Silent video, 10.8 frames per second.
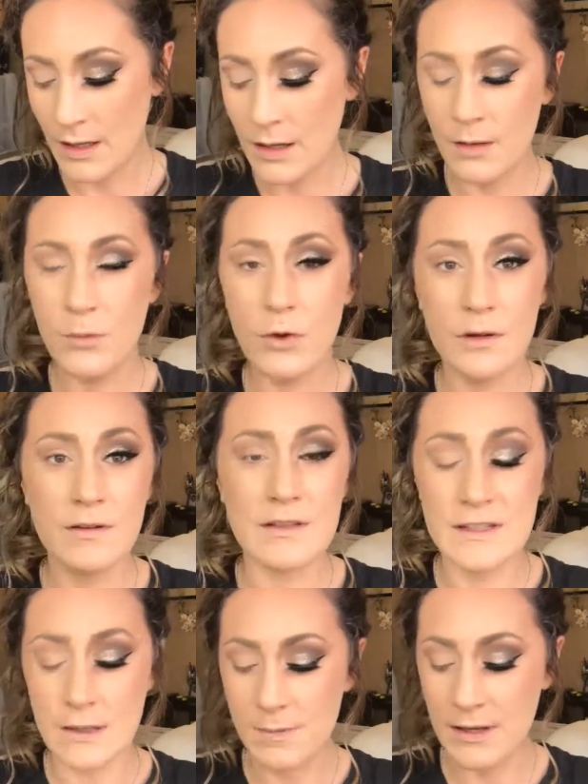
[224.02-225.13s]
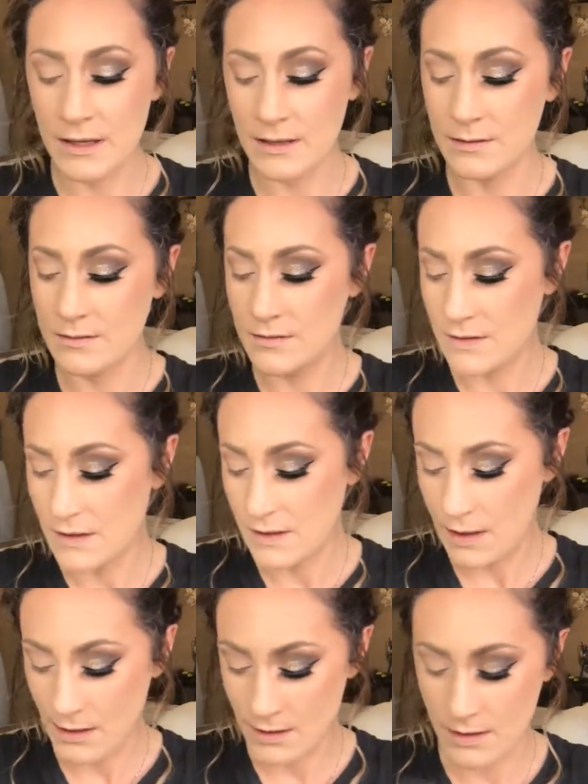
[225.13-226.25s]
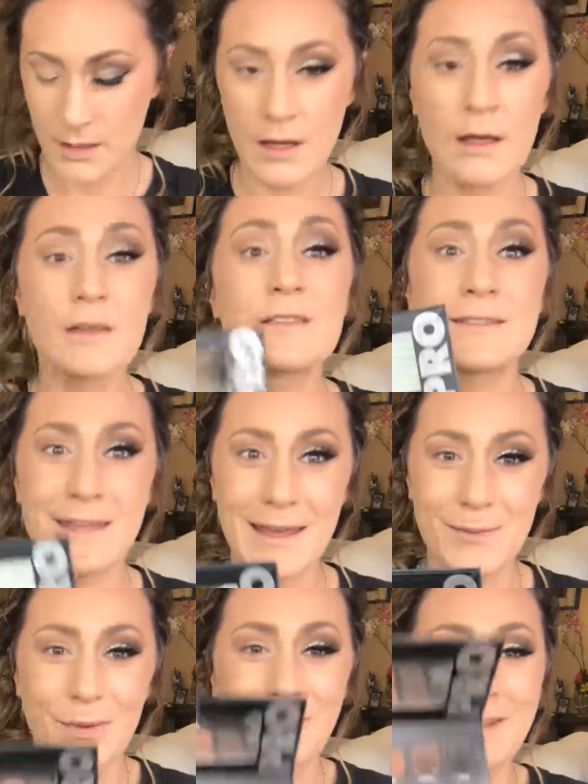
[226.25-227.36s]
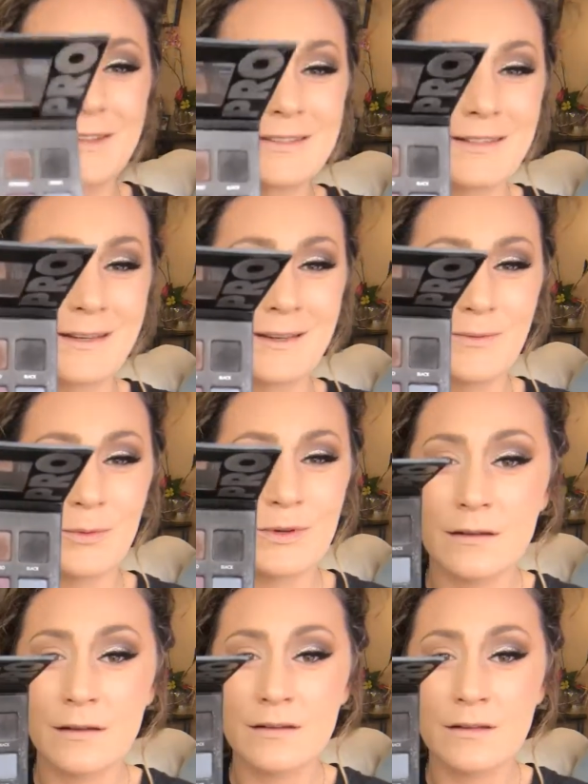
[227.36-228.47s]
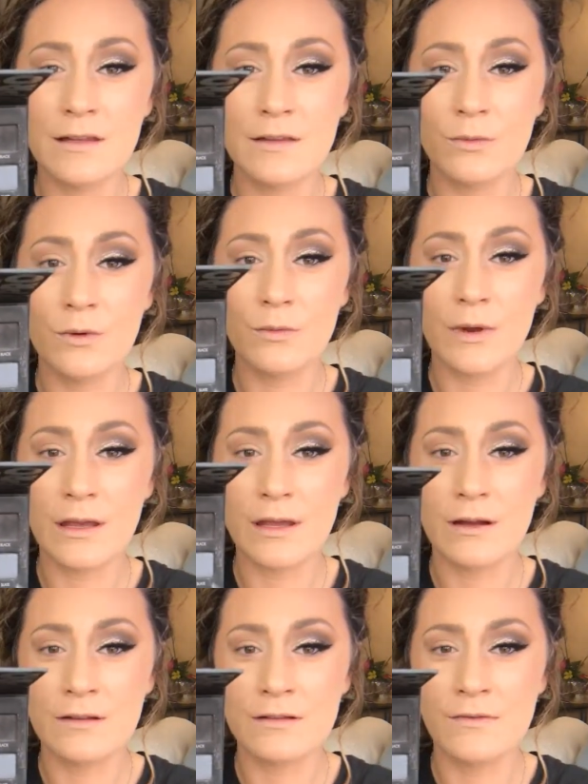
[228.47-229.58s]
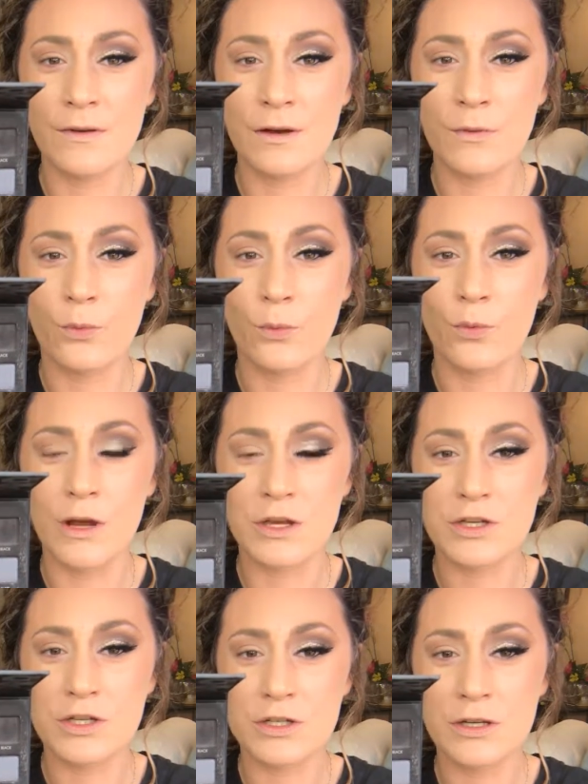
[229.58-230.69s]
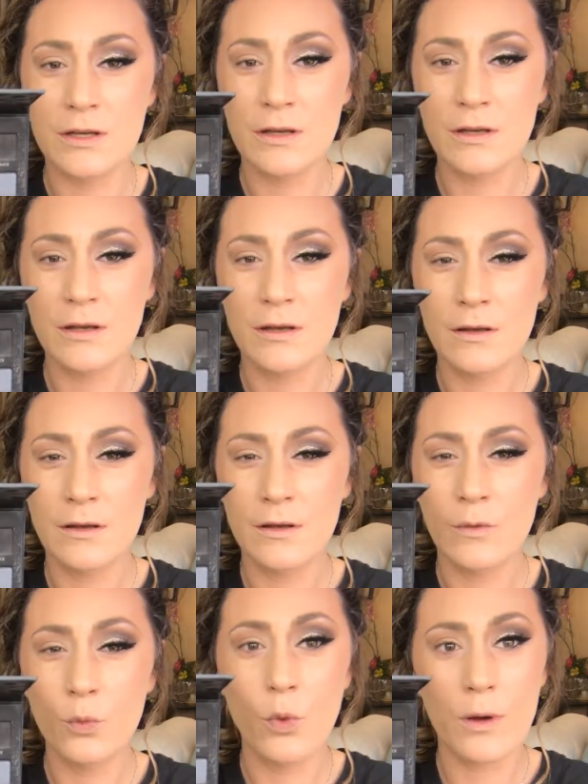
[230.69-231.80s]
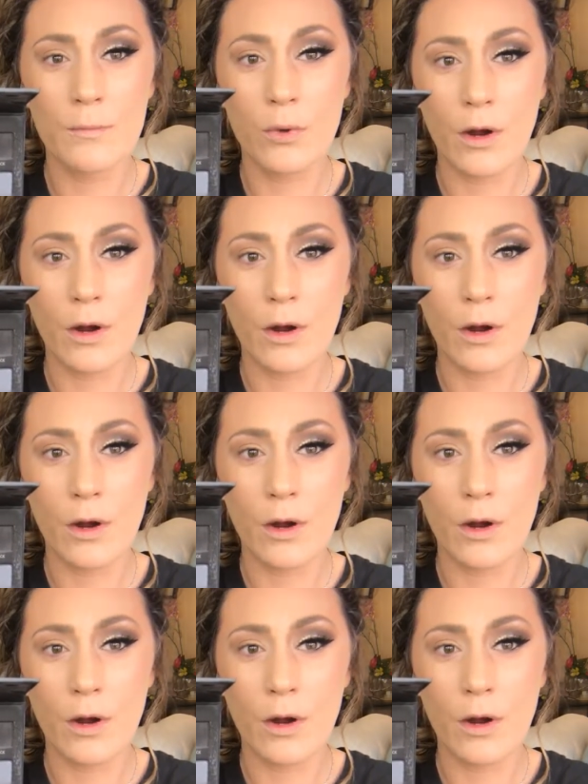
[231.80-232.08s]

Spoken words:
and I'm going to dip into the color Sable this time. It's this one right here. It's a very rich, warm